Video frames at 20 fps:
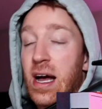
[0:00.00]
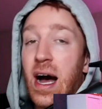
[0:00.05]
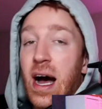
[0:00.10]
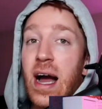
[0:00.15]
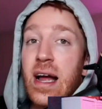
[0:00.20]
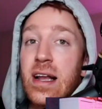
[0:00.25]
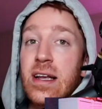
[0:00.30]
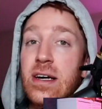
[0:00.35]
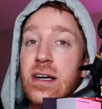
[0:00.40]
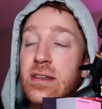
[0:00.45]

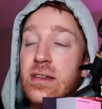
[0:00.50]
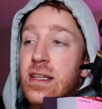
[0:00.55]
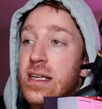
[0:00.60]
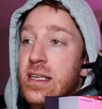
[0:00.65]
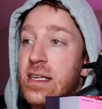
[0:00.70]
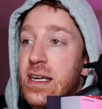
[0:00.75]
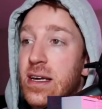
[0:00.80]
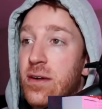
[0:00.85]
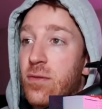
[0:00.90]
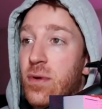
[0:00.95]
I know
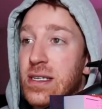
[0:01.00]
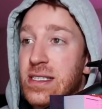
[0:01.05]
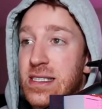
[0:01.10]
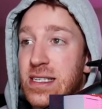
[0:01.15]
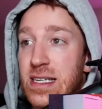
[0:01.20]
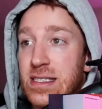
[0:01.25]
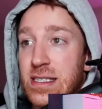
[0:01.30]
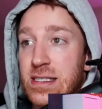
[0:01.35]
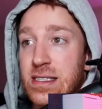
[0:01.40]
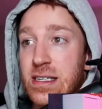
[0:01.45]
that Yeat
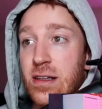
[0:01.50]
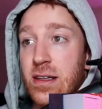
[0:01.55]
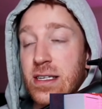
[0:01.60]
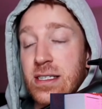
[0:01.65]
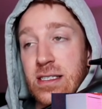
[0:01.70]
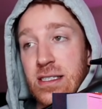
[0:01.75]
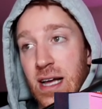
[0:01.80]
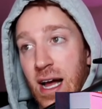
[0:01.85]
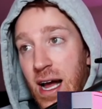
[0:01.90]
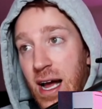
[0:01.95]
wasn't necessarily
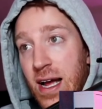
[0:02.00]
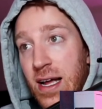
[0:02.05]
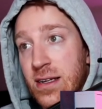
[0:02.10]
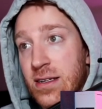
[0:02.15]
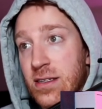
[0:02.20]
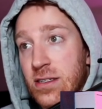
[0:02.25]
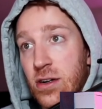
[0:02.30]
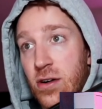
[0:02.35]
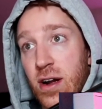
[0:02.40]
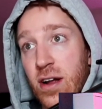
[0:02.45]

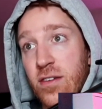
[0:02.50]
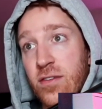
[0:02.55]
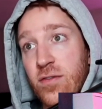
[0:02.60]
signed during